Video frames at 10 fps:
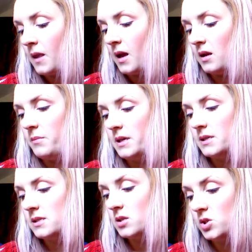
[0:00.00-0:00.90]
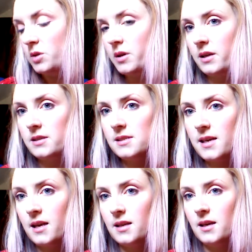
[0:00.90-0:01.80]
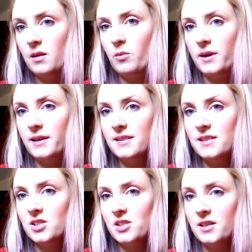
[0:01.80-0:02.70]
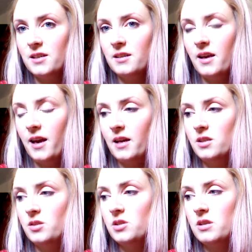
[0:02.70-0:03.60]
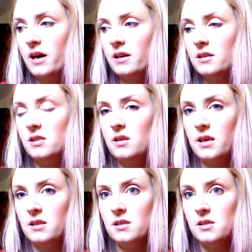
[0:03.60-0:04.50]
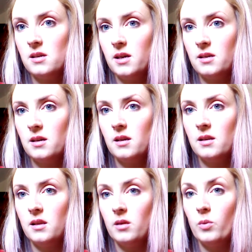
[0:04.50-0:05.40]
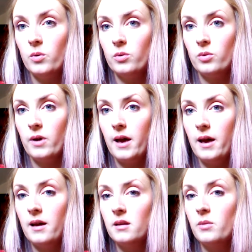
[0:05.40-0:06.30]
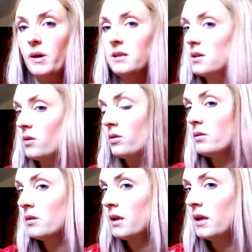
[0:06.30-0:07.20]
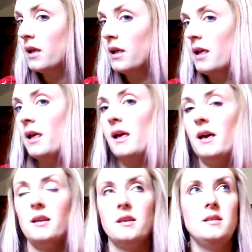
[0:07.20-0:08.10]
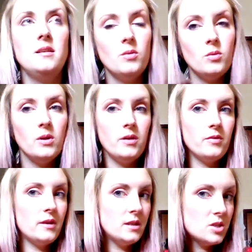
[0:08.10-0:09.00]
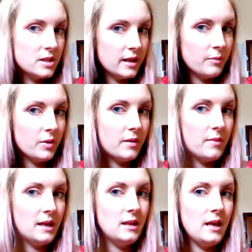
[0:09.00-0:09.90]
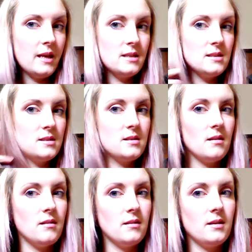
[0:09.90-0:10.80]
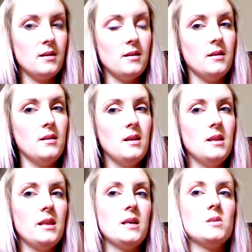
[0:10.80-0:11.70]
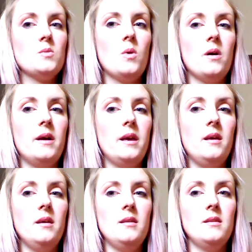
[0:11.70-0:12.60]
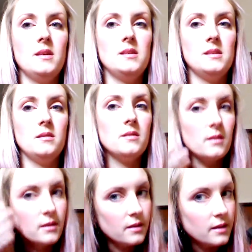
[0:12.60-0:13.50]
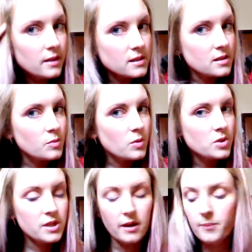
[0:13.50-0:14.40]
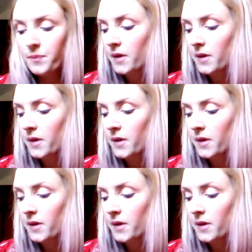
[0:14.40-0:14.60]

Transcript: and I mixed the two colours together in white conditioner, and you do that until you get the desired colour that you want on your hair, and you paint it on. And I did it all over initially, but I made the ends darker. That's why they're still darker, and this is washed out.